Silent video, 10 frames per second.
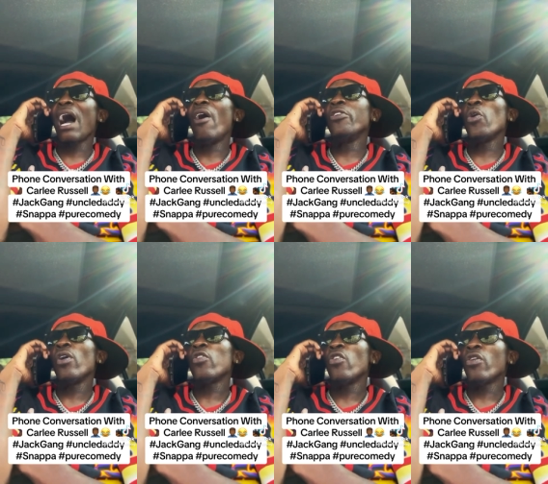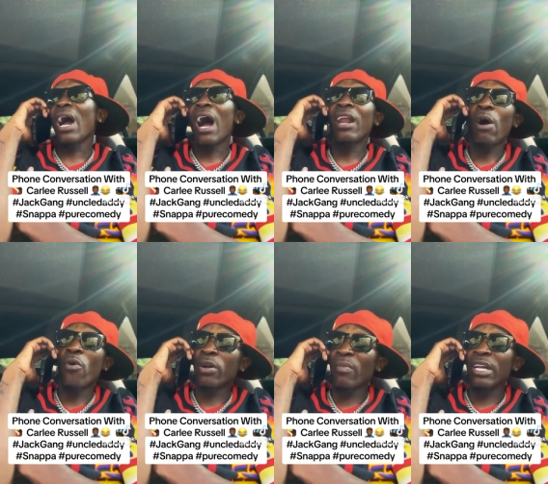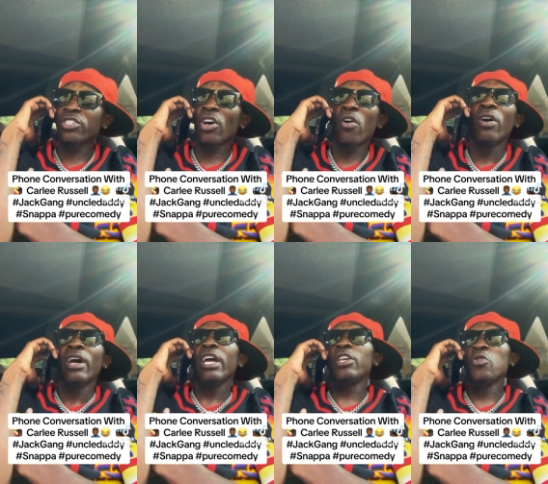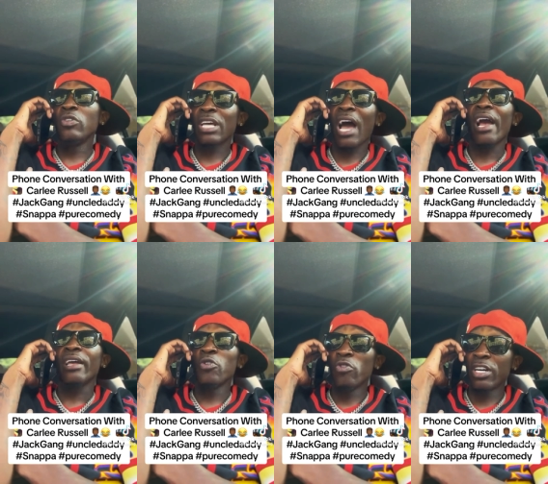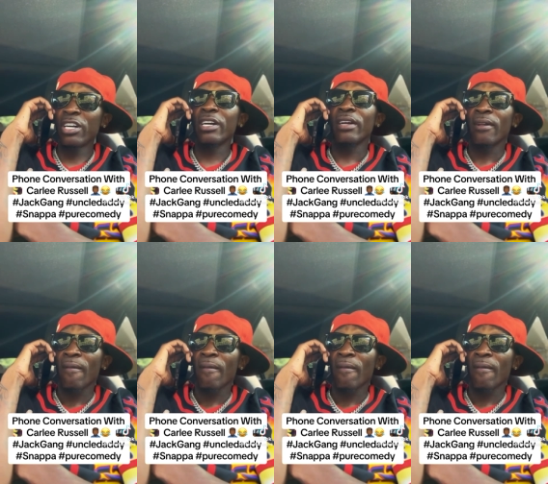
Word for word: I don't know what's going on. All I want to make sure is you was all right. You good.